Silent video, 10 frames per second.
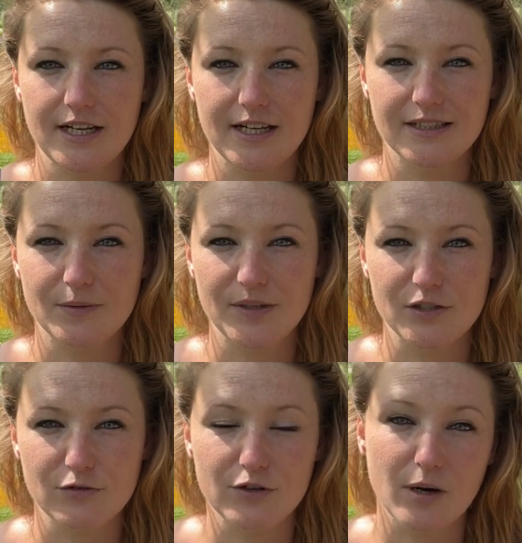it's a bit
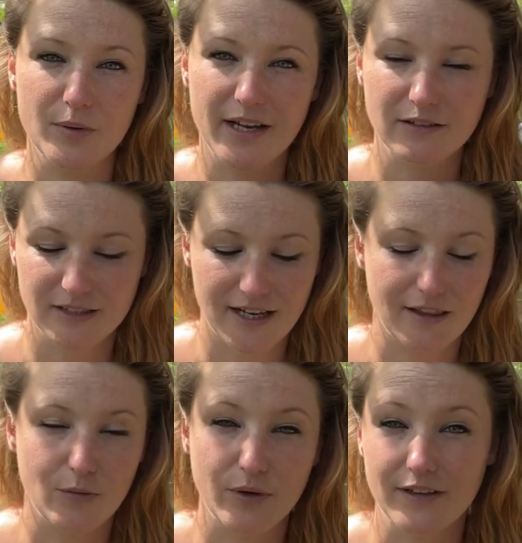screwed up and held
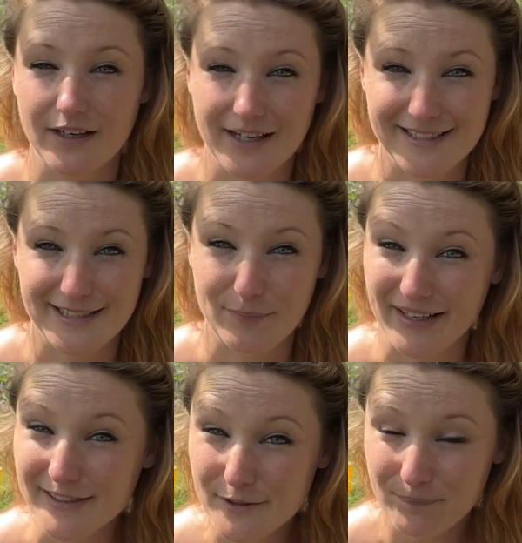together with an elastic
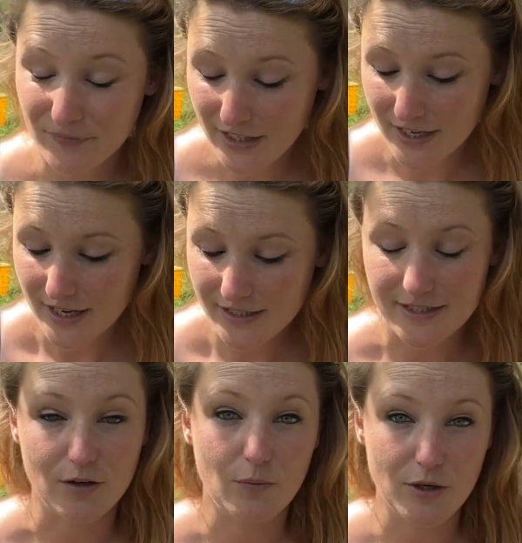band.
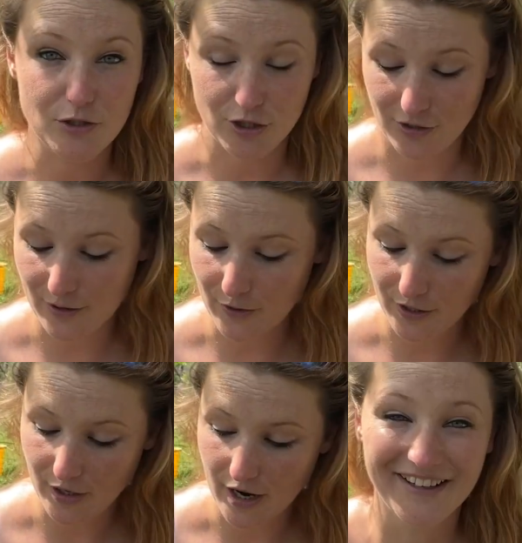So I won't show you that
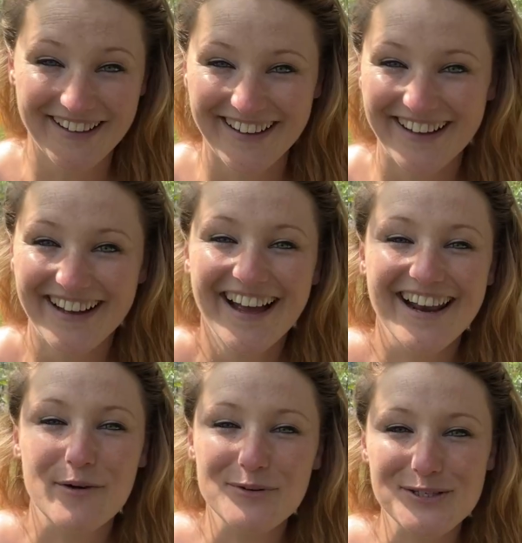one.
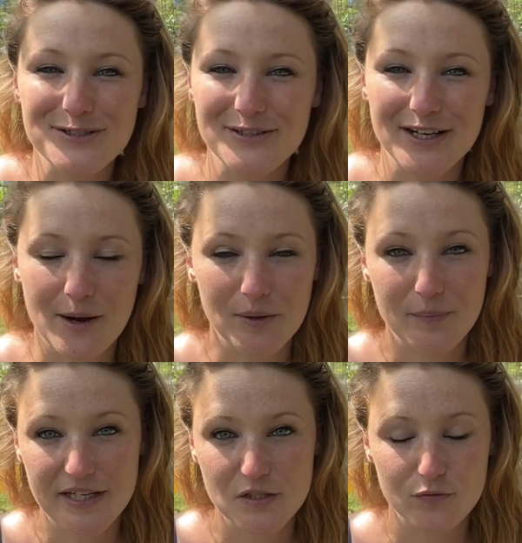And I'm also doing a couple of
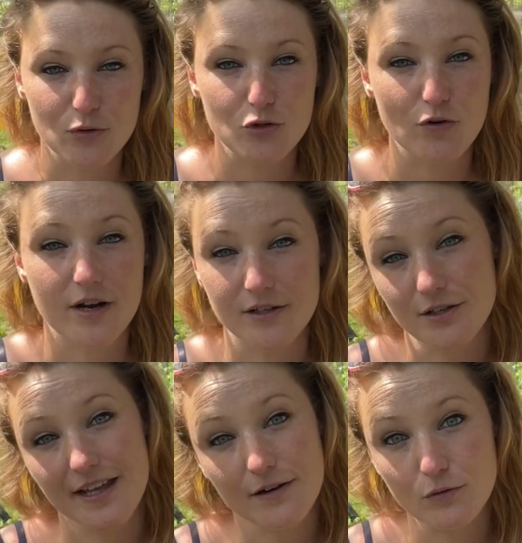beans for drying.
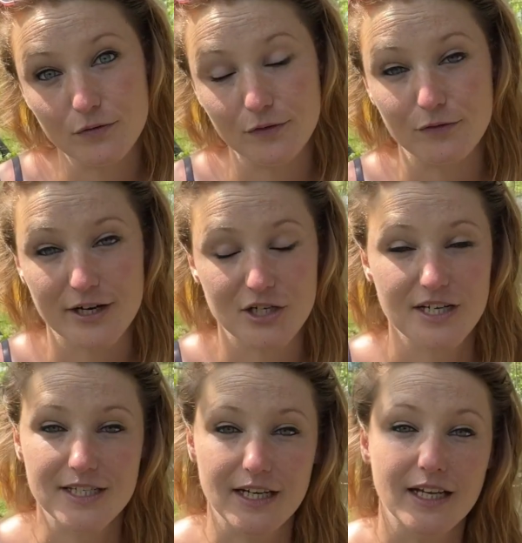So they're all for fresh
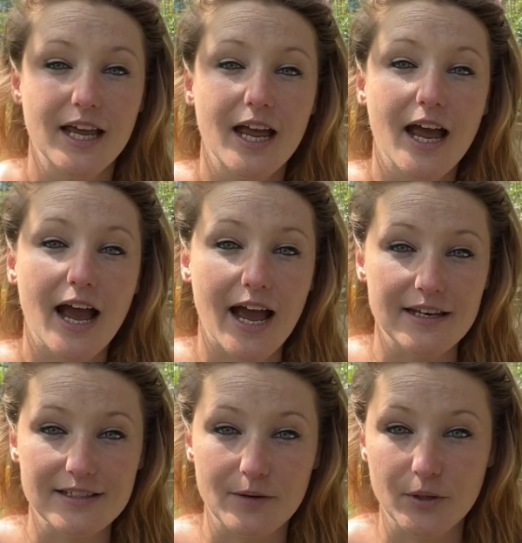eating.
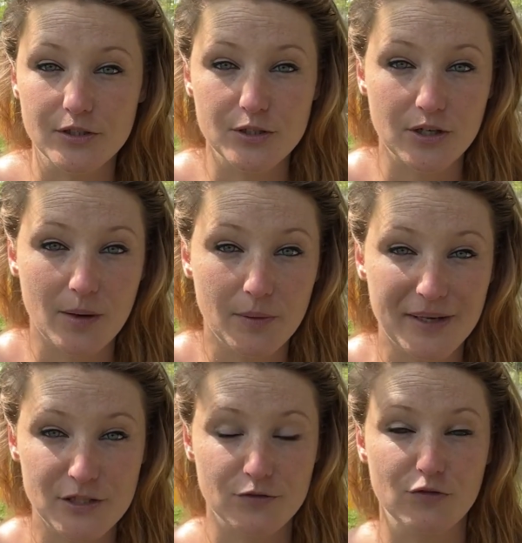And I'm going to do a couple of
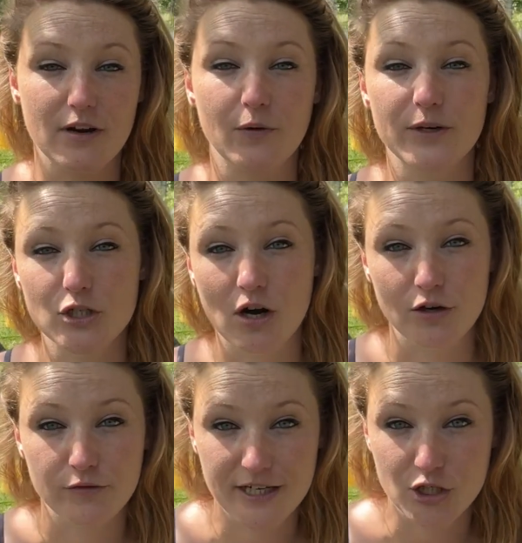beans for drying, which are
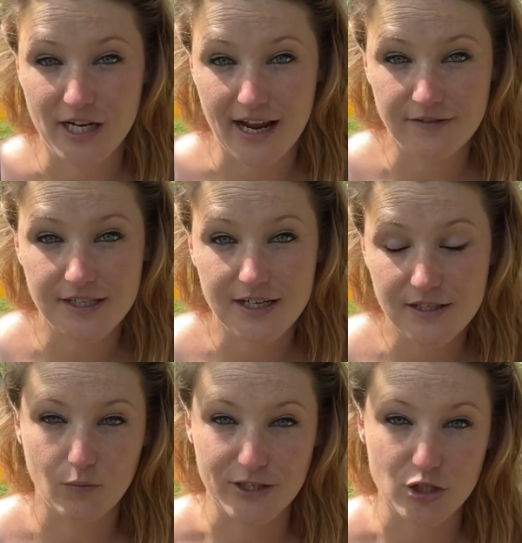Greek
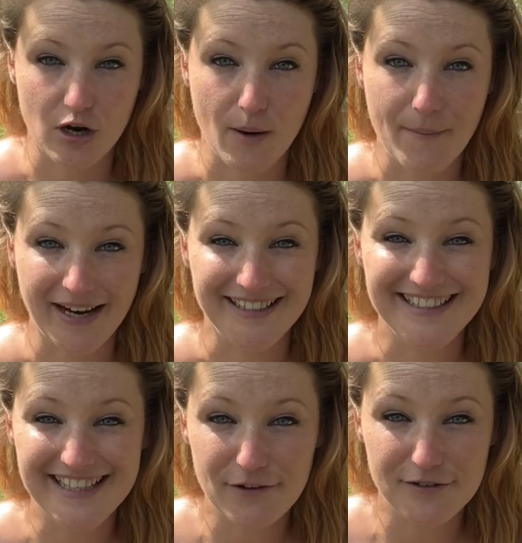Gigantes, which are a
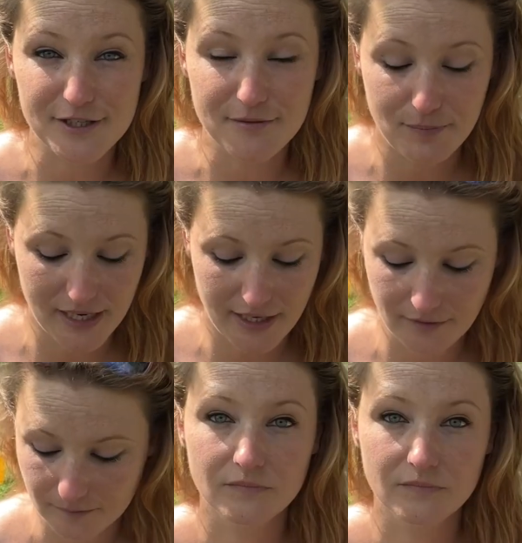magnificent bean